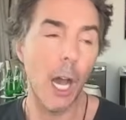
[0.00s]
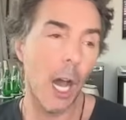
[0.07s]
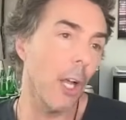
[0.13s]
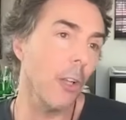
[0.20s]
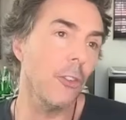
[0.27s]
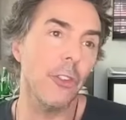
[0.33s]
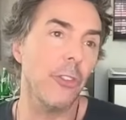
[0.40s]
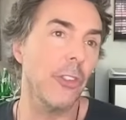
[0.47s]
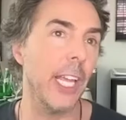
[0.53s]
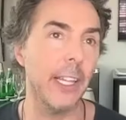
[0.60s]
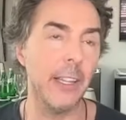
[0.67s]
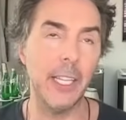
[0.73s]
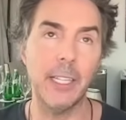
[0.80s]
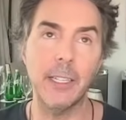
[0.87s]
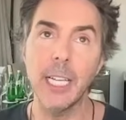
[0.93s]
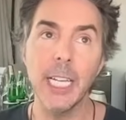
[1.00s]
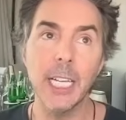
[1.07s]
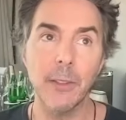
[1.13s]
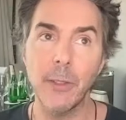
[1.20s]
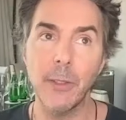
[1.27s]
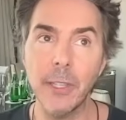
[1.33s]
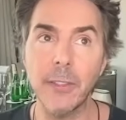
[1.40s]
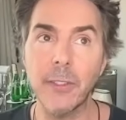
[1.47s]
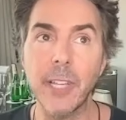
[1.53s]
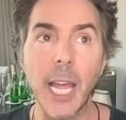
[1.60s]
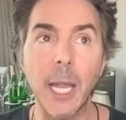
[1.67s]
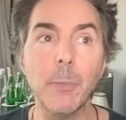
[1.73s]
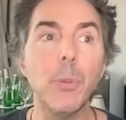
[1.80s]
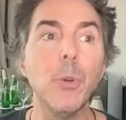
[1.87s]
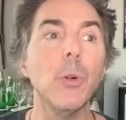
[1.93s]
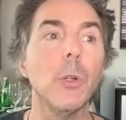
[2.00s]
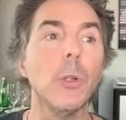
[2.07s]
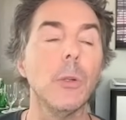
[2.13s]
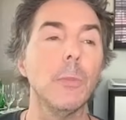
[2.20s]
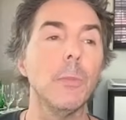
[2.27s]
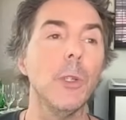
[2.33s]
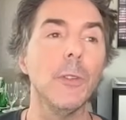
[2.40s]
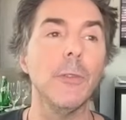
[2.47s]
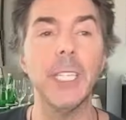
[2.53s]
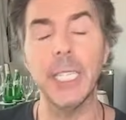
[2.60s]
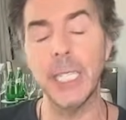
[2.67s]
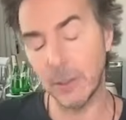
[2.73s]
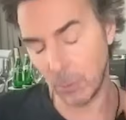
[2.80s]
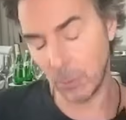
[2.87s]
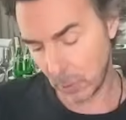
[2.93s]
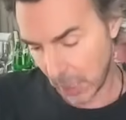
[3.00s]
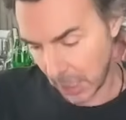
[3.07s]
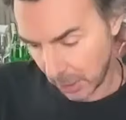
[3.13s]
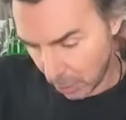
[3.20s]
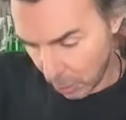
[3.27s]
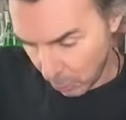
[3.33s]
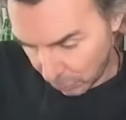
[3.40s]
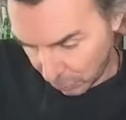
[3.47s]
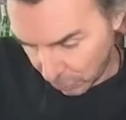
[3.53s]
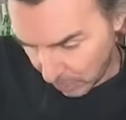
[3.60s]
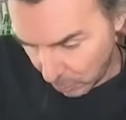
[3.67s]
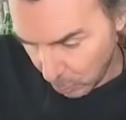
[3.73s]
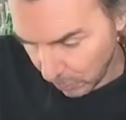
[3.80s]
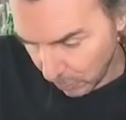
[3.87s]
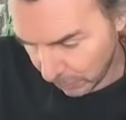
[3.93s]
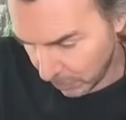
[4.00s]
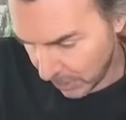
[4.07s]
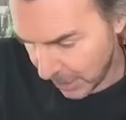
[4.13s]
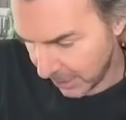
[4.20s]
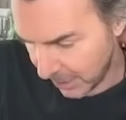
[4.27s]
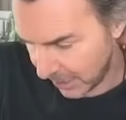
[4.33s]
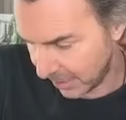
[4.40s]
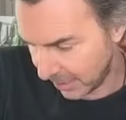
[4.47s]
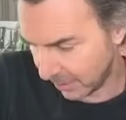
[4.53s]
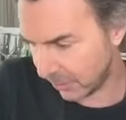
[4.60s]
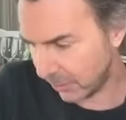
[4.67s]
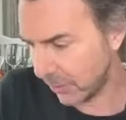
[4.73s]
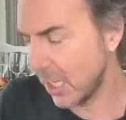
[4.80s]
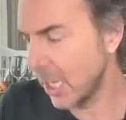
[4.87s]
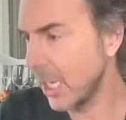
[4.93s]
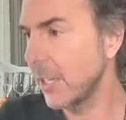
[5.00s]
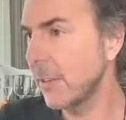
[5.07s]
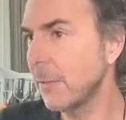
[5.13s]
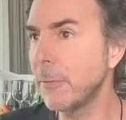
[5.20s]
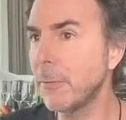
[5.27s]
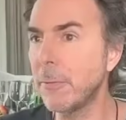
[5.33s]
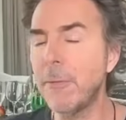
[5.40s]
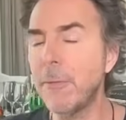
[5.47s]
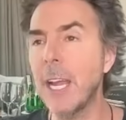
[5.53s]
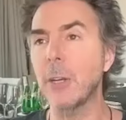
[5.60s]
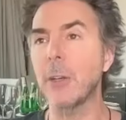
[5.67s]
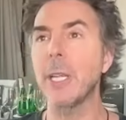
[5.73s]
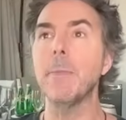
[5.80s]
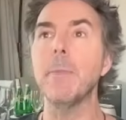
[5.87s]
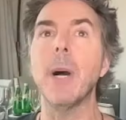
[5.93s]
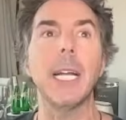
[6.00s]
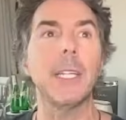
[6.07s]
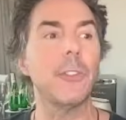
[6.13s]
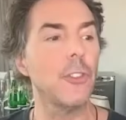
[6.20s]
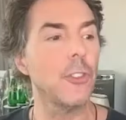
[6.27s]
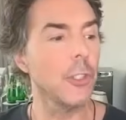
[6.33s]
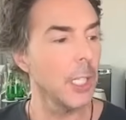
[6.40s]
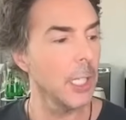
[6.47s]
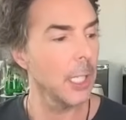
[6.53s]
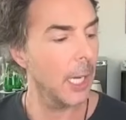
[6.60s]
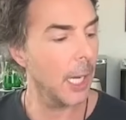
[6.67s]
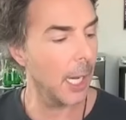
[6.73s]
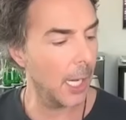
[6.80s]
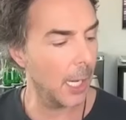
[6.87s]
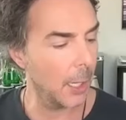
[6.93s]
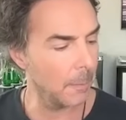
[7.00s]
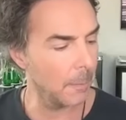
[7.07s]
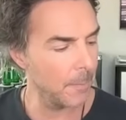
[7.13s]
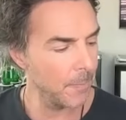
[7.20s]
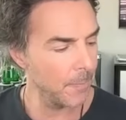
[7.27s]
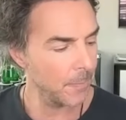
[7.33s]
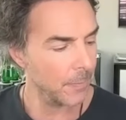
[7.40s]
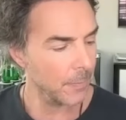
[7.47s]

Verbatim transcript: I'll just say that this Deadpool movie, uh, co starring Wolverine, is very much um,